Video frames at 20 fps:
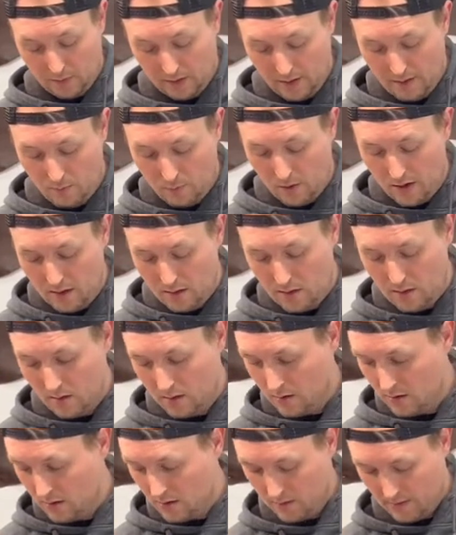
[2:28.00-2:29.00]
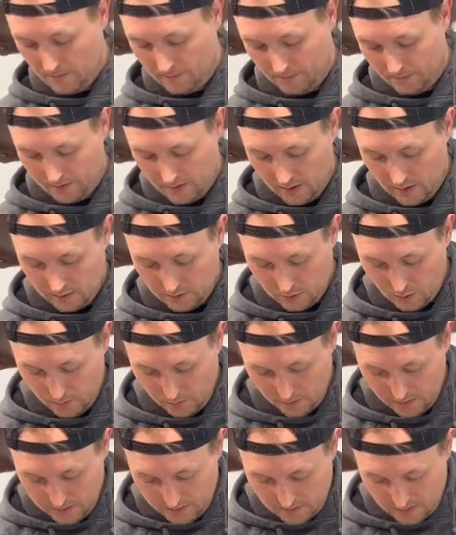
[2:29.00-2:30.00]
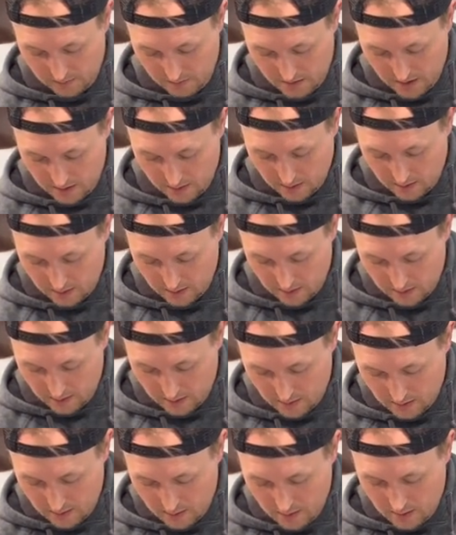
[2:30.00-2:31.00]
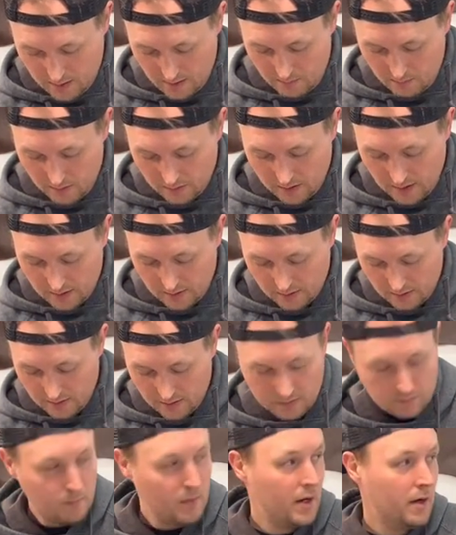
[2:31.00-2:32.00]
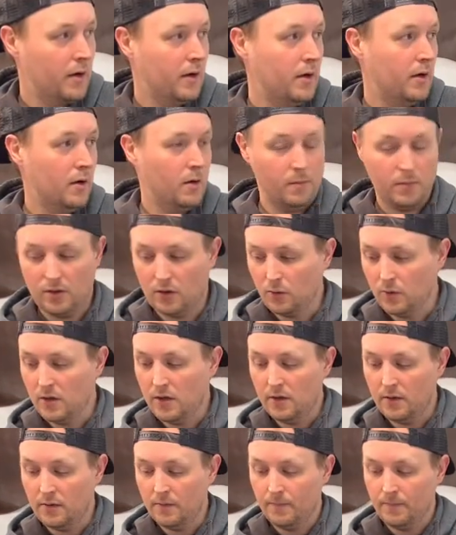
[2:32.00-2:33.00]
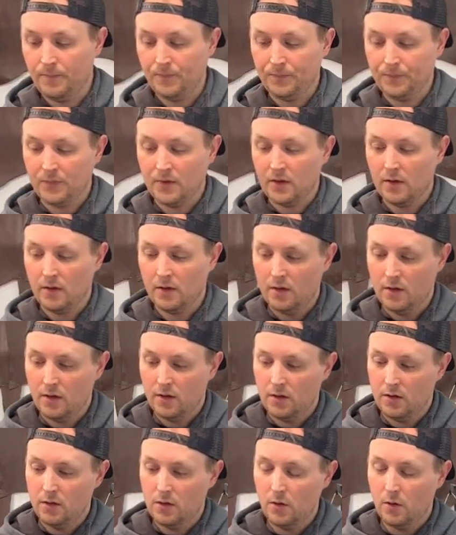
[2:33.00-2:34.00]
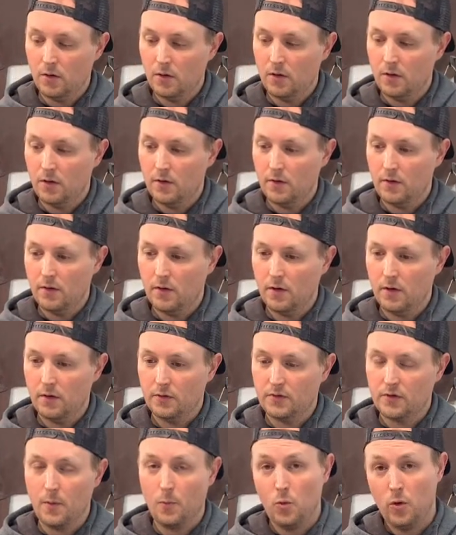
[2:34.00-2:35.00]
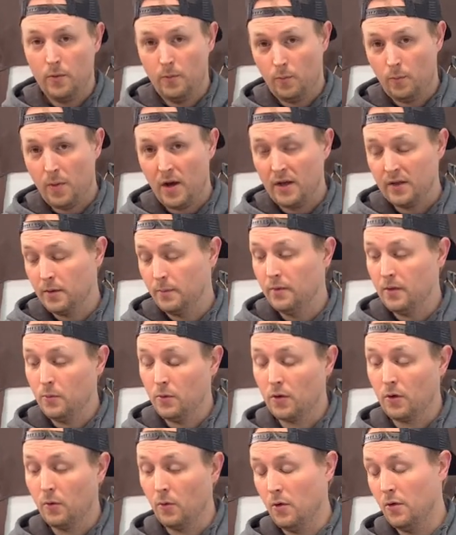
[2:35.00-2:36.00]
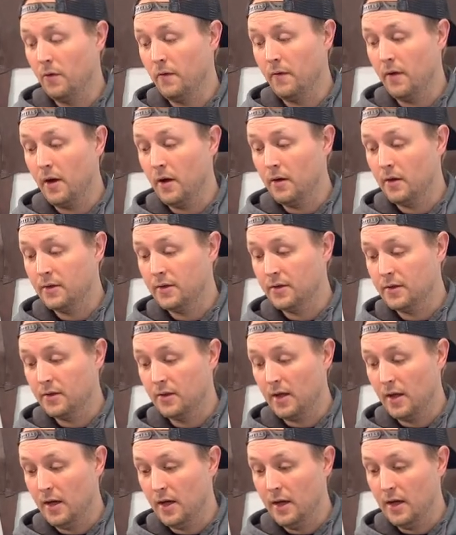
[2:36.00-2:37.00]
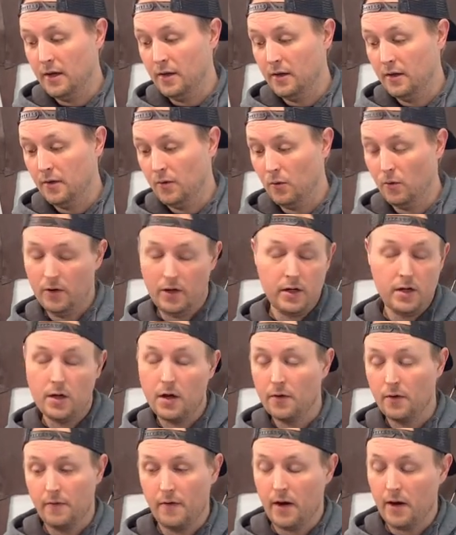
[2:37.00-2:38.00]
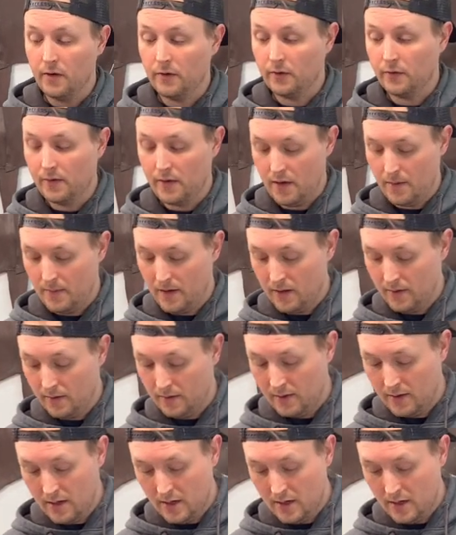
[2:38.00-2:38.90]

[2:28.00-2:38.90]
lightweight, and super easy to make. But that this barrier between, you know, someone possibly with coronavirus and or any other virus for that matter,